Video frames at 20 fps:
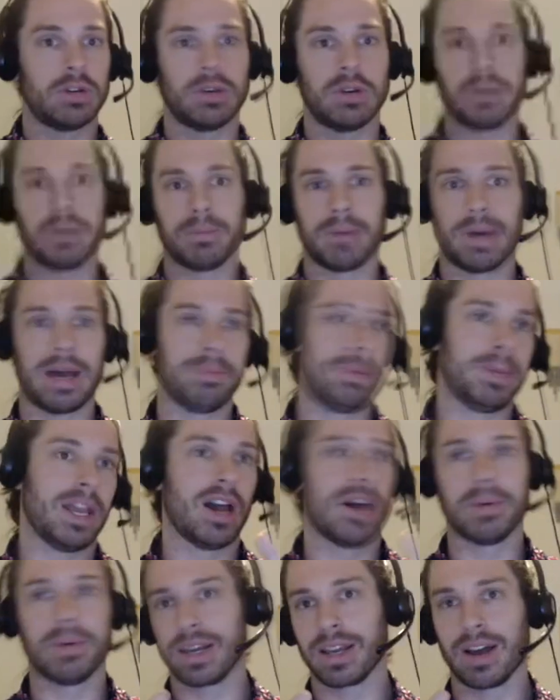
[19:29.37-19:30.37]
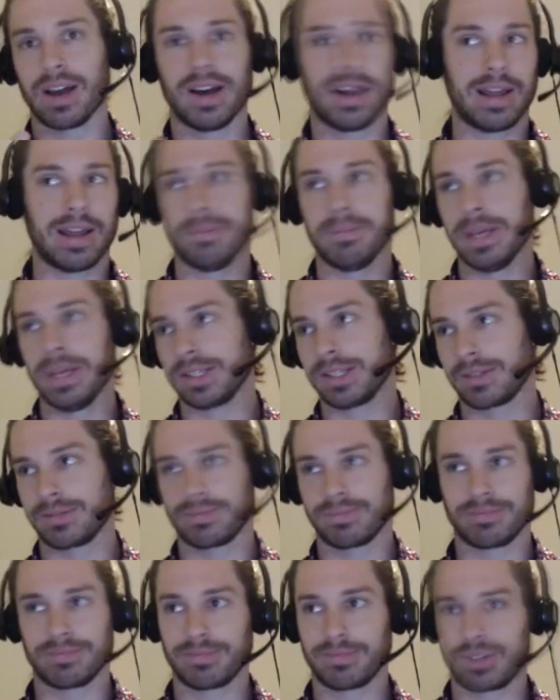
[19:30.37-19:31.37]
it might be, oh my God, I miss
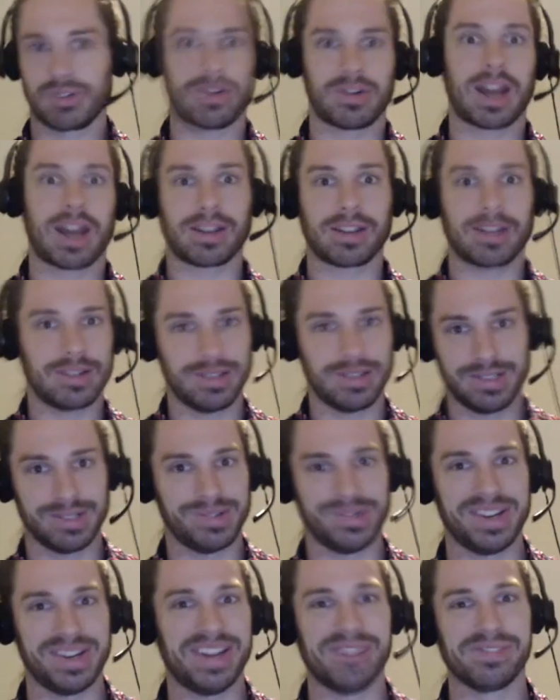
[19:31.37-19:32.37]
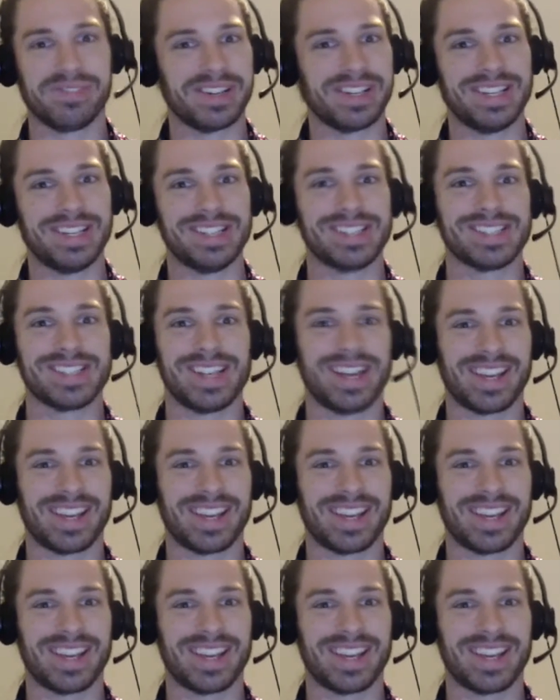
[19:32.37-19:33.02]
crackers or whatever it is. Like